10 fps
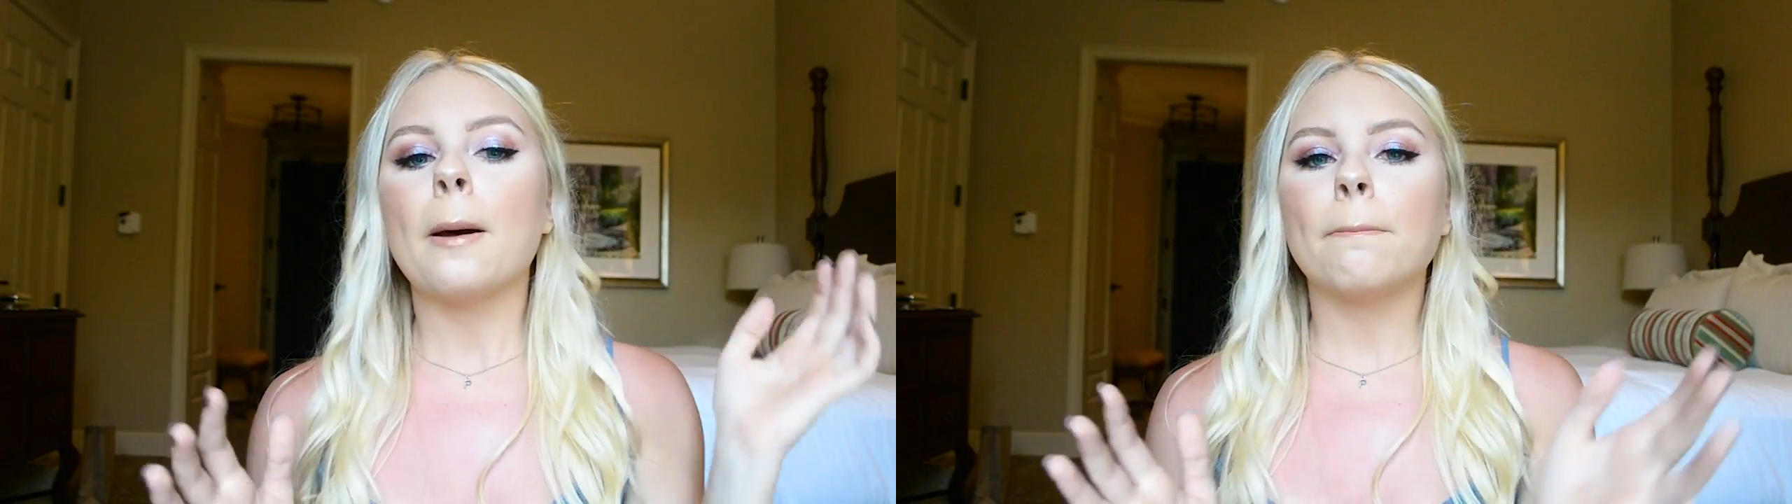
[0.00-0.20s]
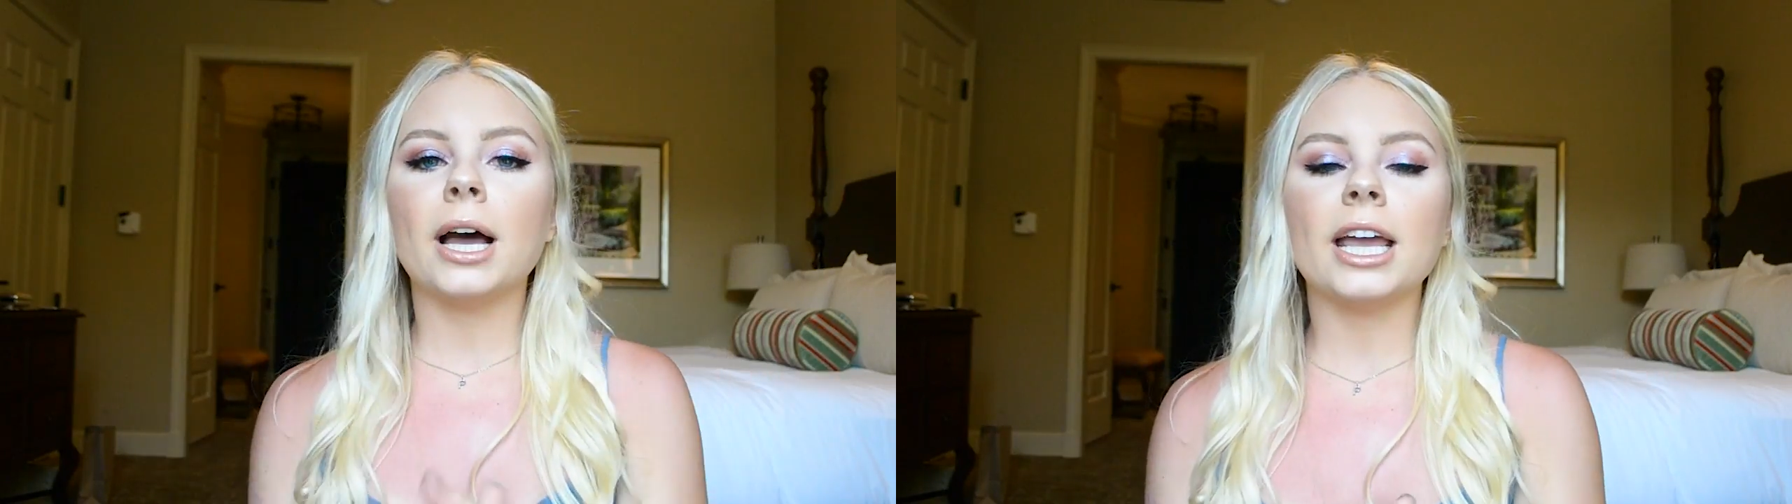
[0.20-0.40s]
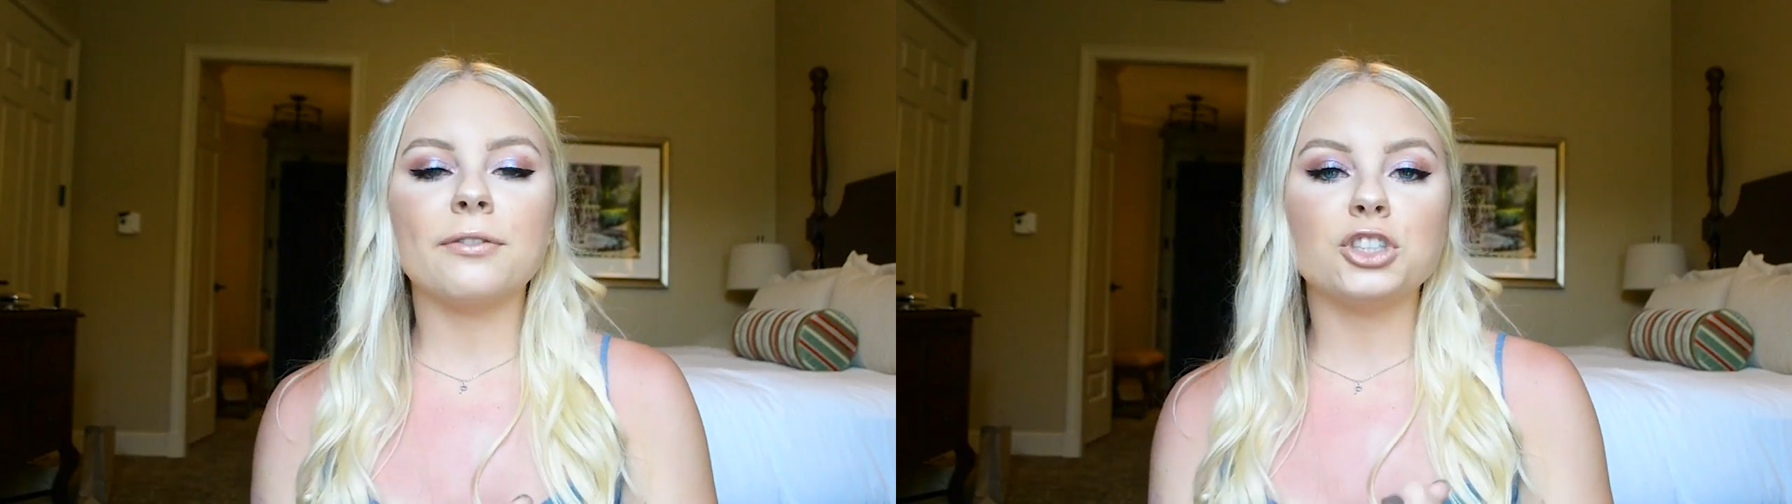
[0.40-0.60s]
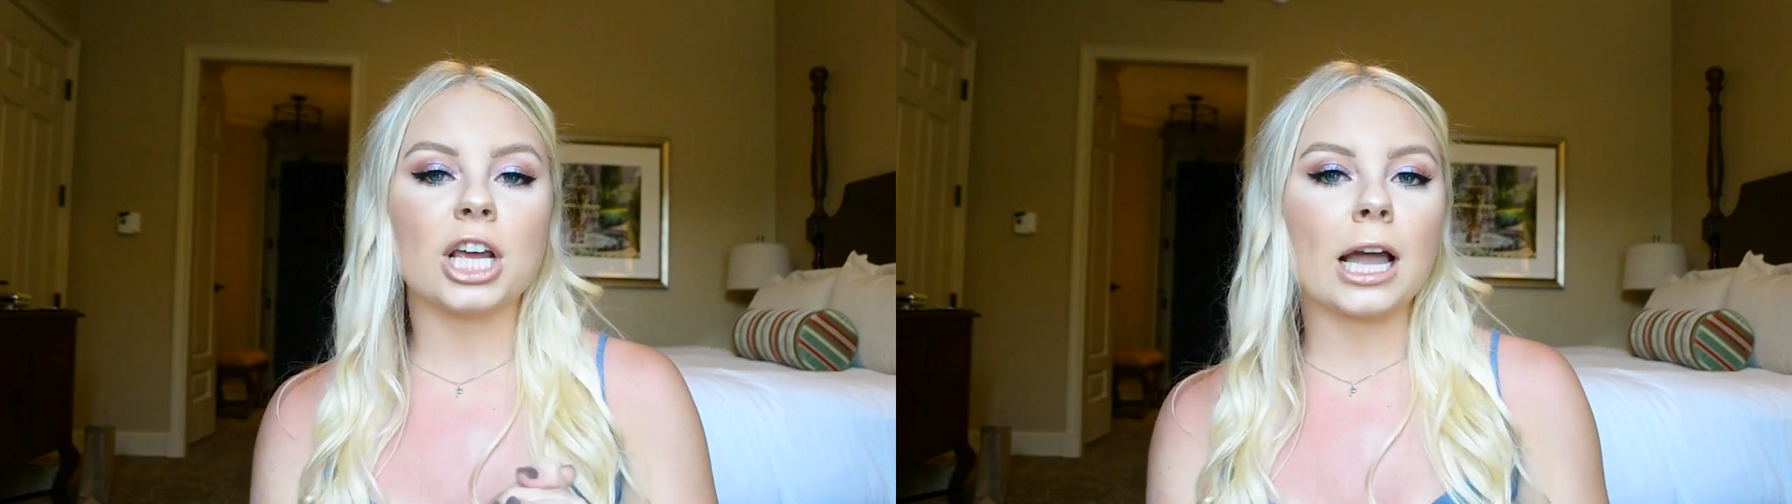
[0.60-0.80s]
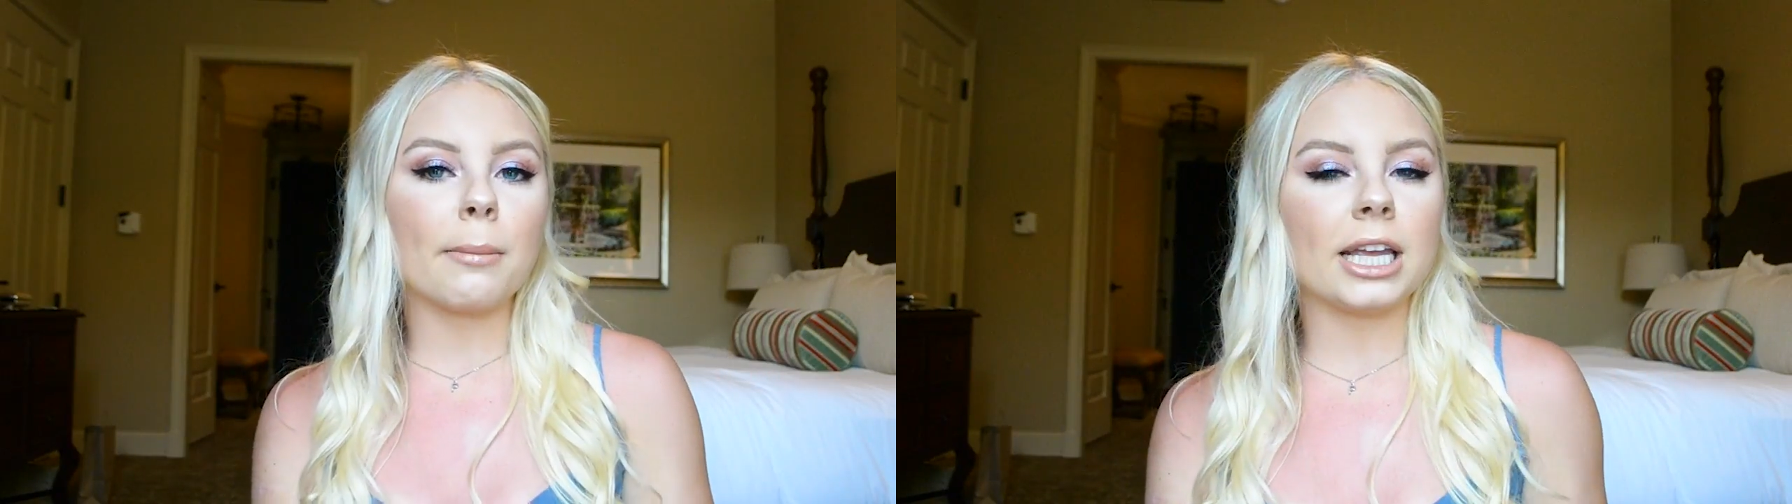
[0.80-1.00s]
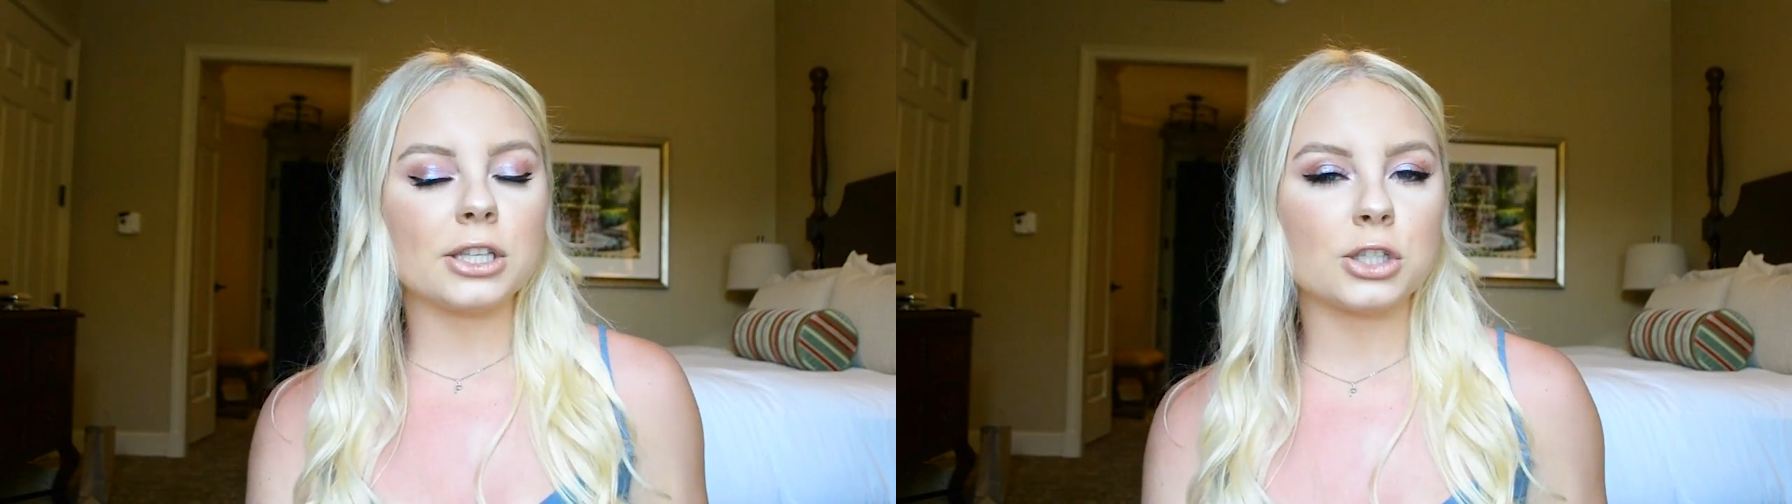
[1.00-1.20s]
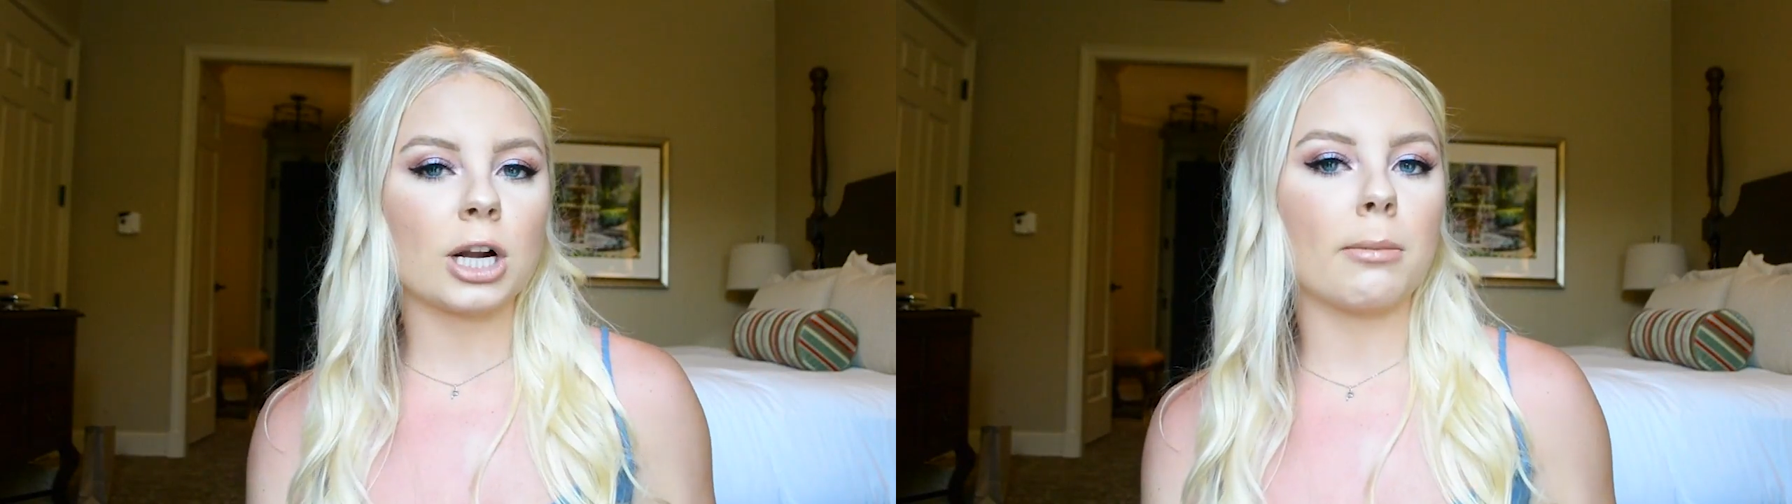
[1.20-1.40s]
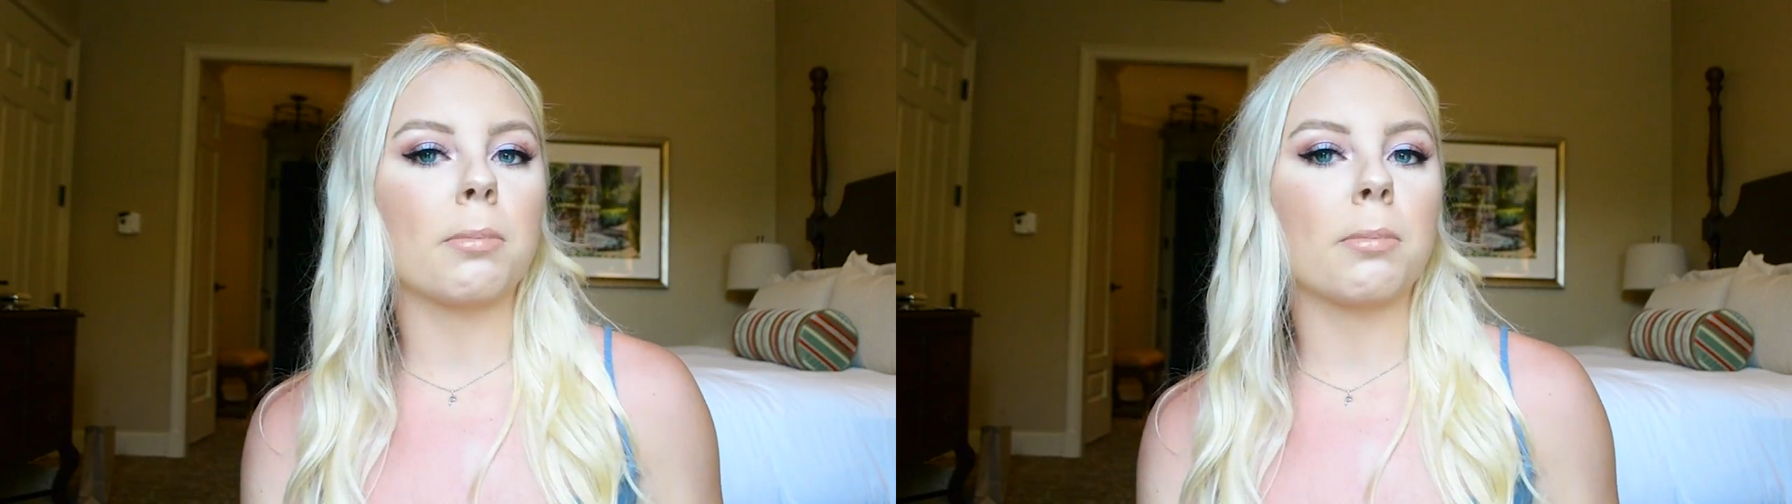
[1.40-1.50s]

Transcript: but if you check out my Instagram,